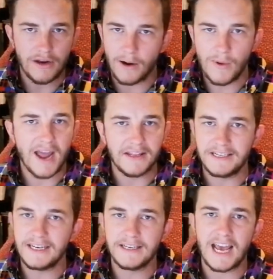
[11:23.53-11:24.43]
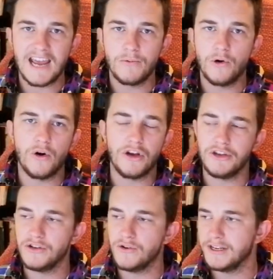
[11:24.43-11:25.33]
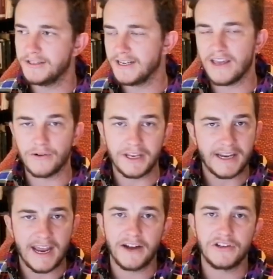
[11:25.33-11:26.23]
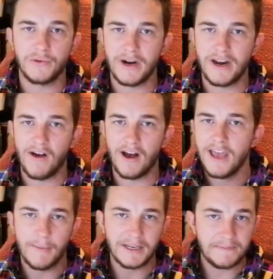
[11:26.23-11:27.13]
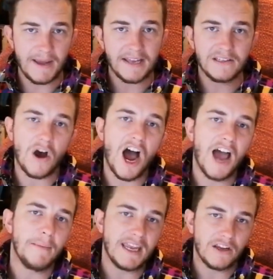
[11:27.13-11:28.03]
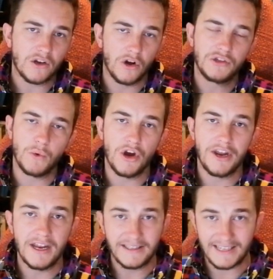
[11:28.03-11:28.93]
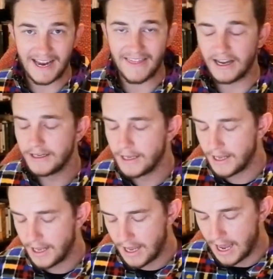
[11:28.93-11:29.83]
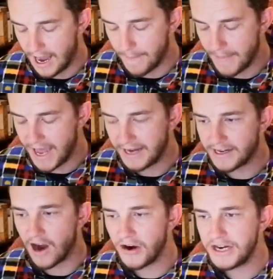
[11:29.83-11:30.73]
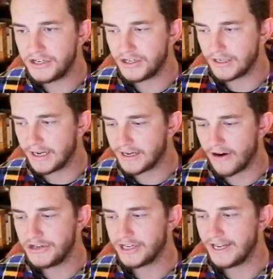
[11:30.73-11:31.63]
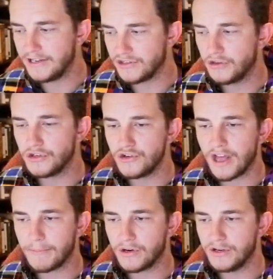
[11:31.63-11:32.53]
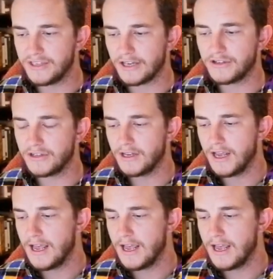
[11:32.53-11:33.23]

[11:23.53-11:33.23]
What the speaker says: around the dinner table or you do it together on the couches or whatever, but spend time in God's word together. And encourage your kids not to do that because that's,